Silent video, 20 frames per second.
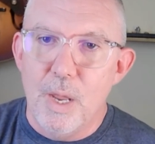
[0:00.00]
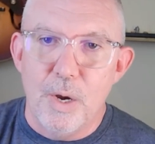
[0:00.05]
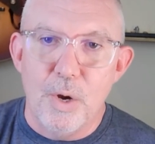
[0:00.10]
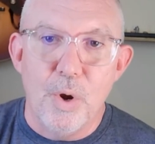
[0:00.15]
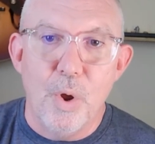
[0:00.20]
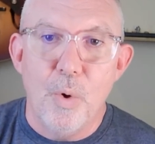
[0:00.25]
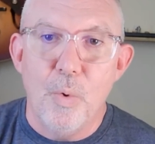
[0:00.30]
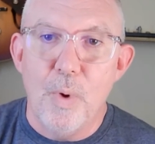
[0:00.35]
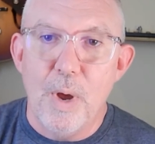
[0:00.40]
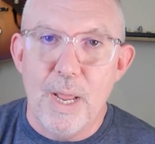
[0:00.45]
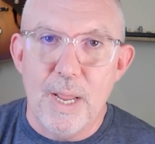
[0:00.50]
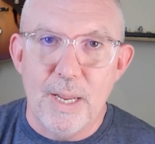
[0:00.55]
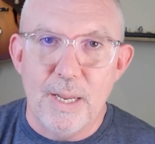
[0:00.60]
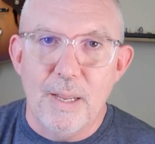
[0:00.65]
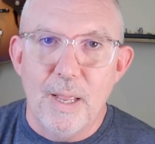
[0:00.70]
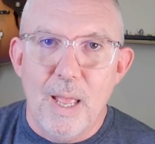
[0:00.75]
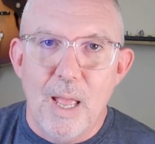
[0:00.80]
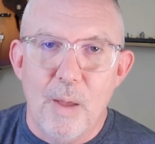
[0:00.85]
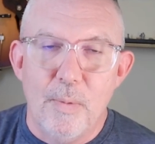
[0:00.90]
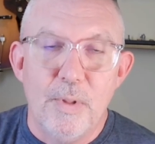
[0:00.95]
No way.
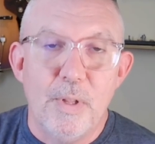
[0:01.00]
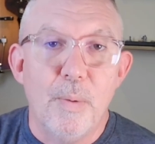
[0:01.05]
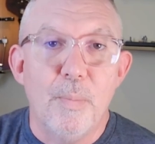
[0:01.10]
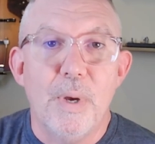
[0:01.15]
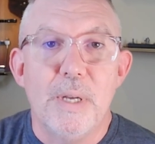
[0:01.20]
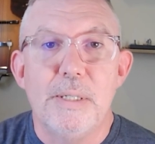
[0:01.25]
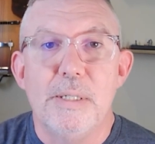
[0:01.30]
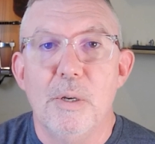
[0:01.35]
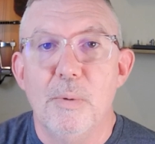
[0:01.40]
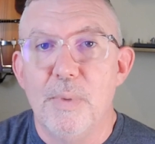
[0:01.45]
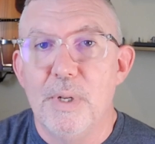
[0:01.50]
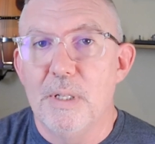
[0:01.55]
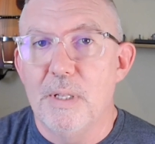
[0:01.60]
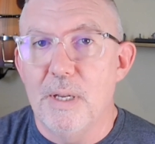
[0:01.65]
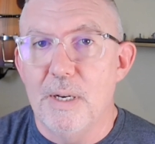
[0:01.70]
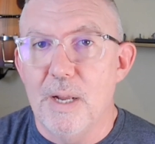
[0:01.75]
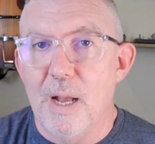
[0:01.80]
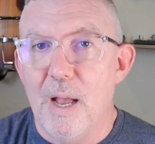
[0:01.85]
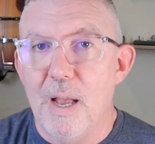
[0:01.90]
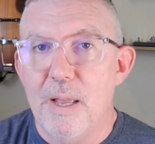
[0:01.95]
They might sell me a
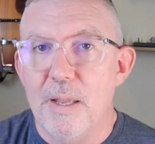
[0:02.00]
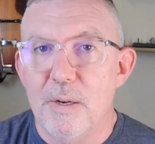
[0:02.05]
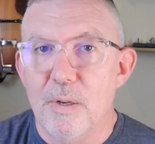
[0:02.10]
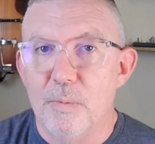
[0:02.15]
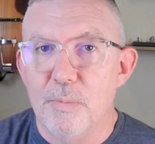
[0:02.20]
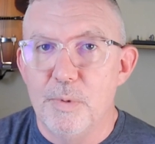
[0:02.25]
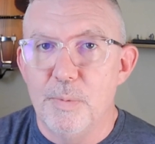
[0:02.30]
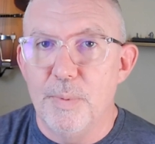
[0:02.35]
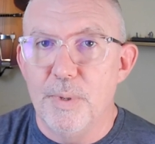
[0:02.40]
lot of items,